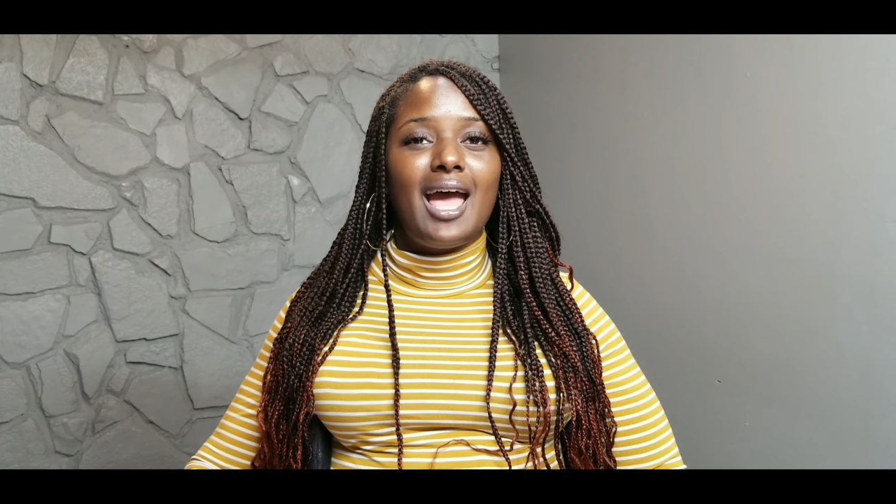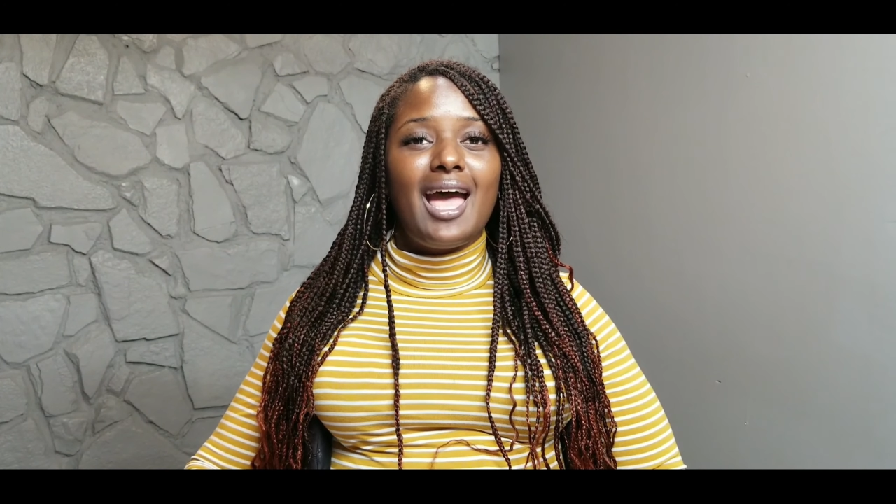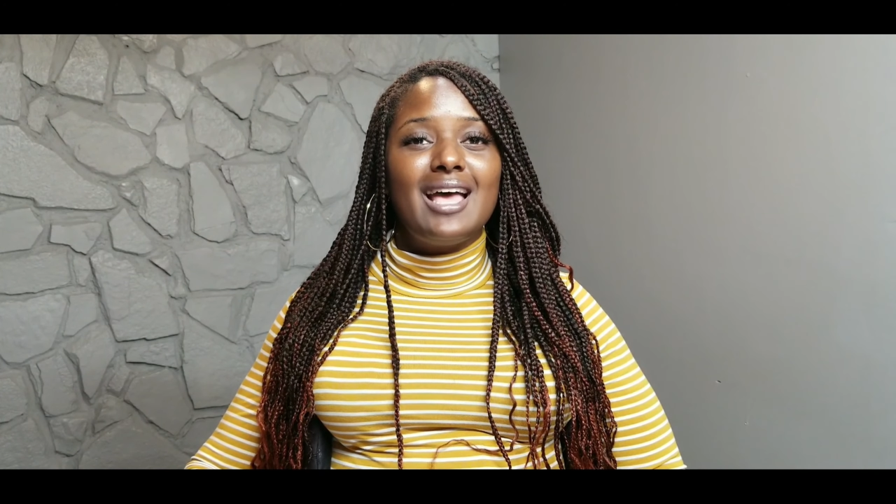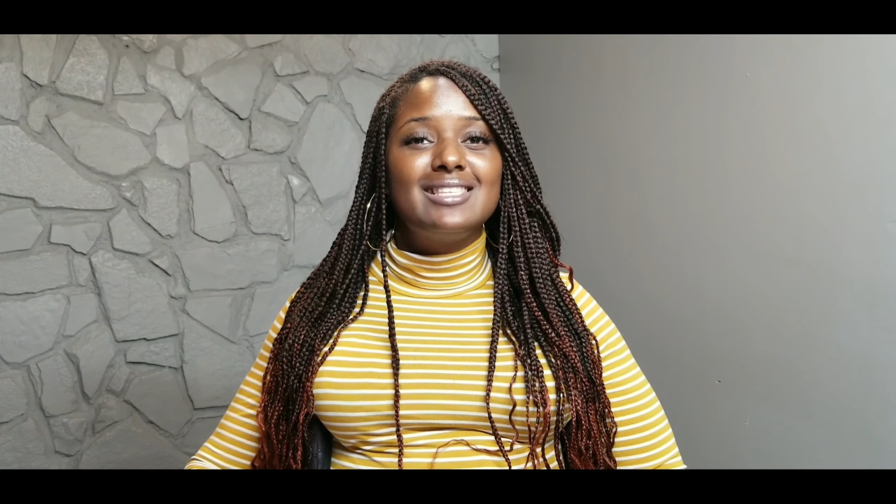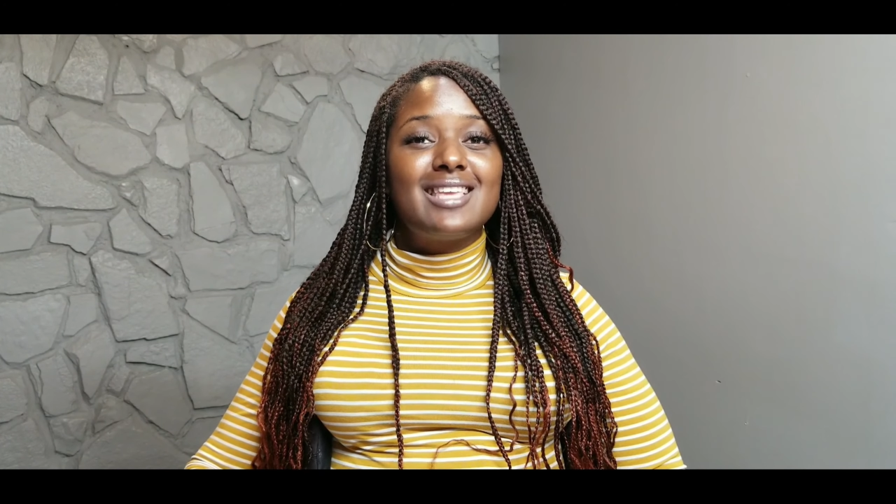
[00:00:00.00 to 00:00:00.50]

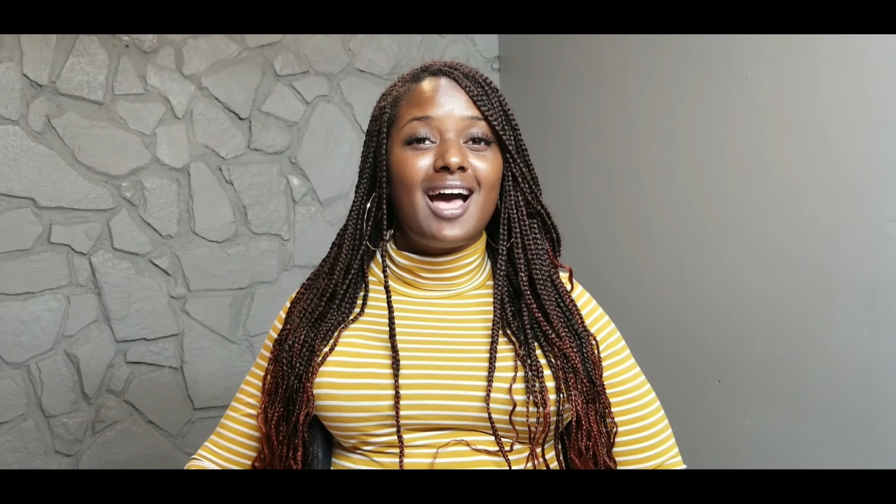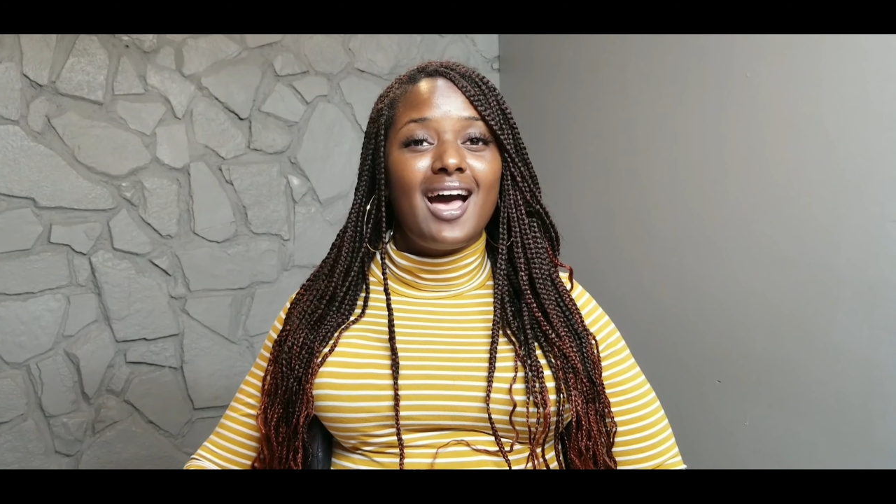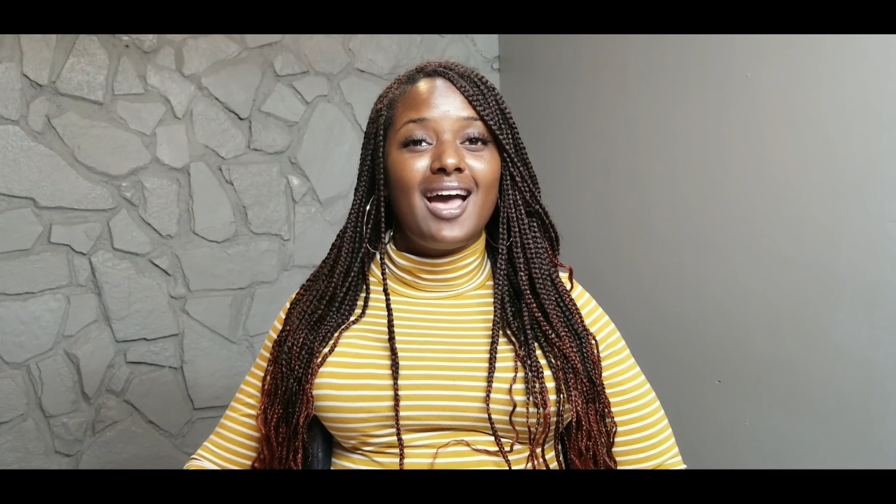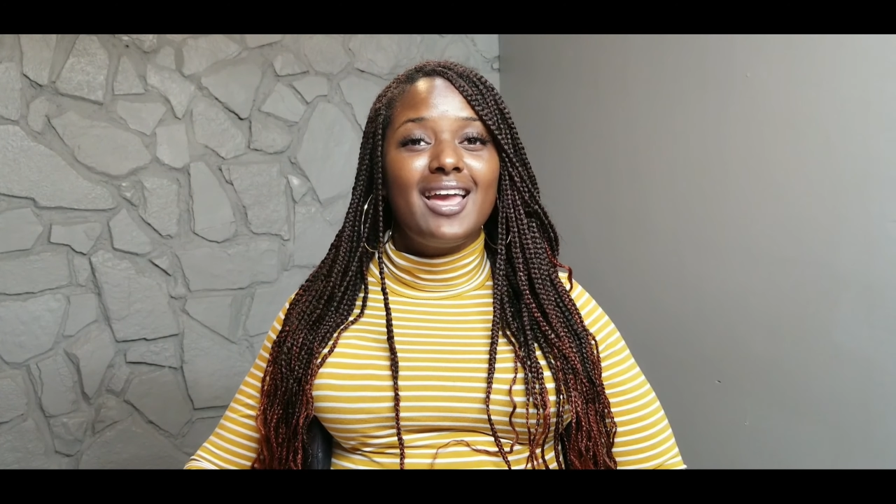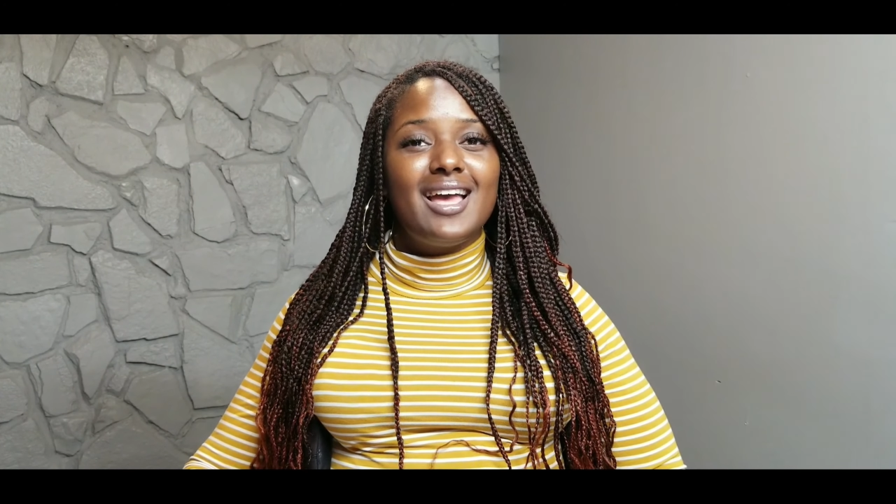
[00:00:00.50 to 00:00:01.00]
as
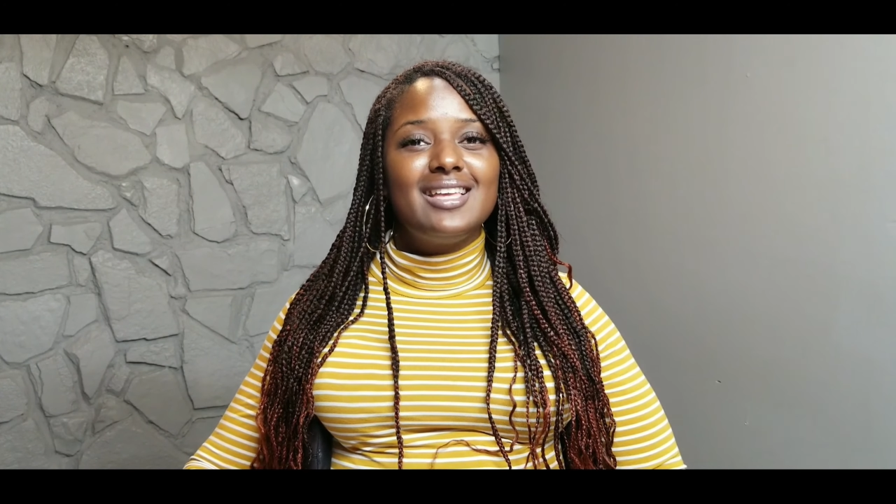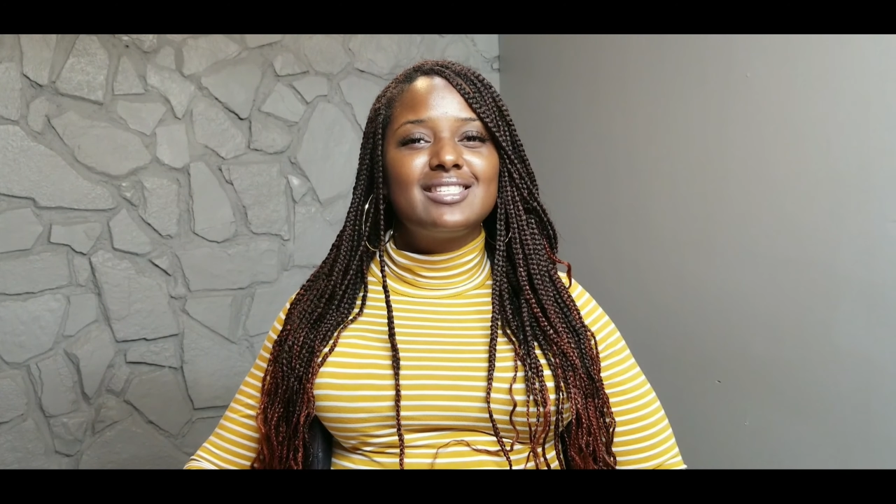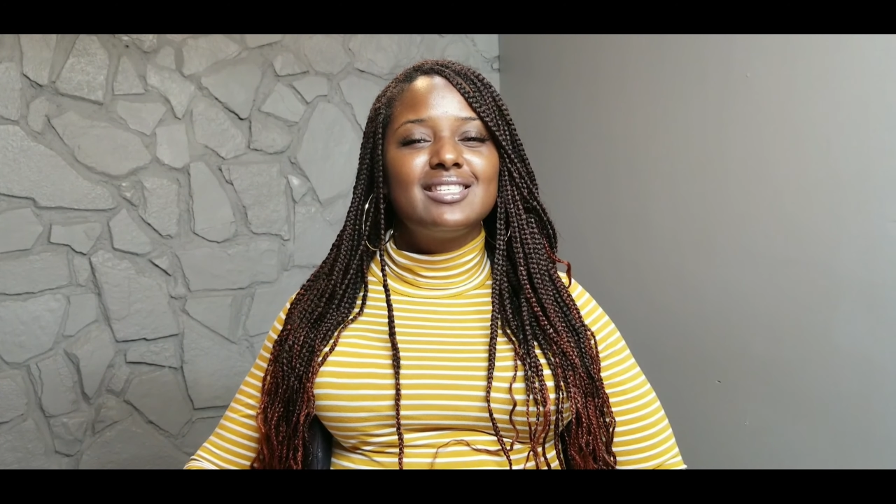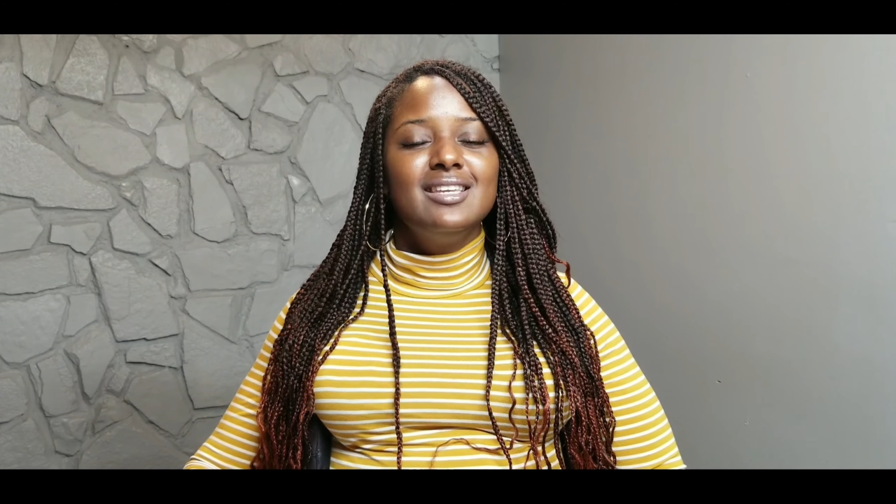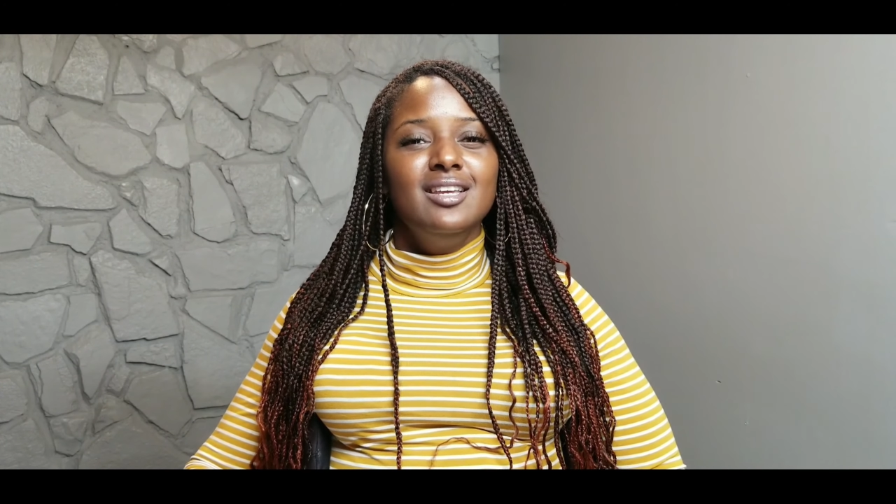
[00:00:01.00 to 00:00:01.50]
high as